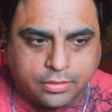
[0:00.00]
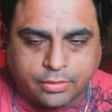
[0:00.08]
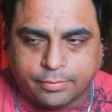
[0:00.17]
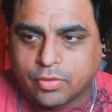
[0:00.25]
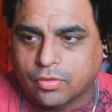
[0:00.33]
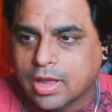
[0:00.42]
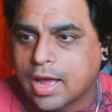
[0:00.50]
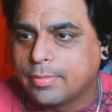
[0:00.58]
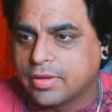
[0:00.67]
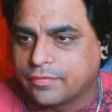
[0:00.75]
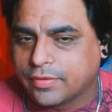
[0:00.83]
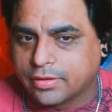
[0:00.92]
Mortal
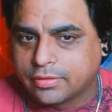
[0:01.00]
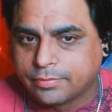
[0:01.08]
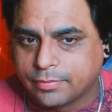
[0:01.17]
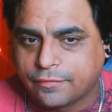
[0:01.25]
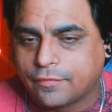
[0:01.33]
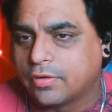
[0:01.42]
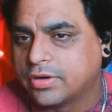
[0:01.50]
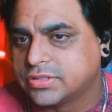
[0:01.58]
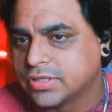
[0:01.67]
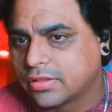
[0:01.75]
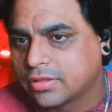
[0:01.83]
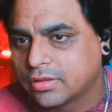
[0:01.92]
Kombat fan before
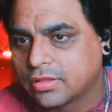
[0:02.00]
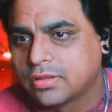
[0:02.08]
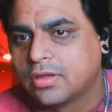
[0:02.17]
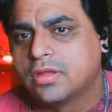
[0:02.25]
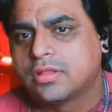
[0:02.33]
Injustice.